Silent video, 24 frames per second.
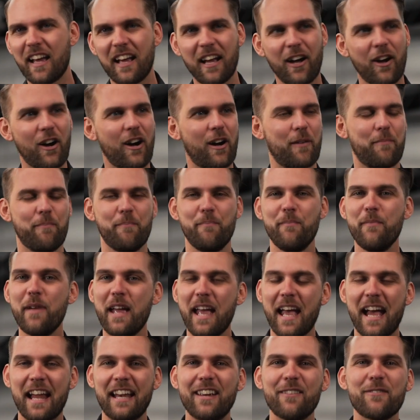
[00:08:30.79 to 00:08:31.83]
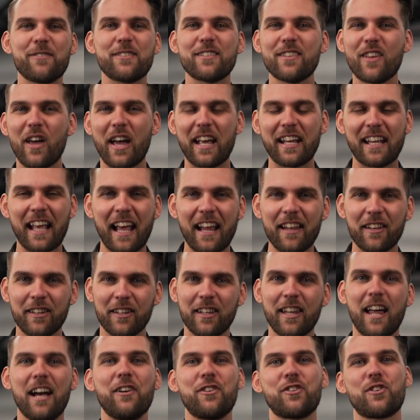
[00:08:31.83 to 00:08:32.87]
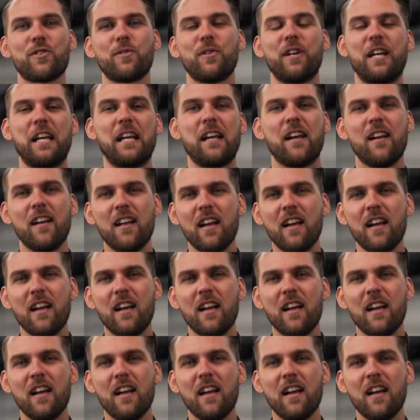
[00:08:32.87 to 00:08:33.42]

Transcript: Oh man, it was like a luxury.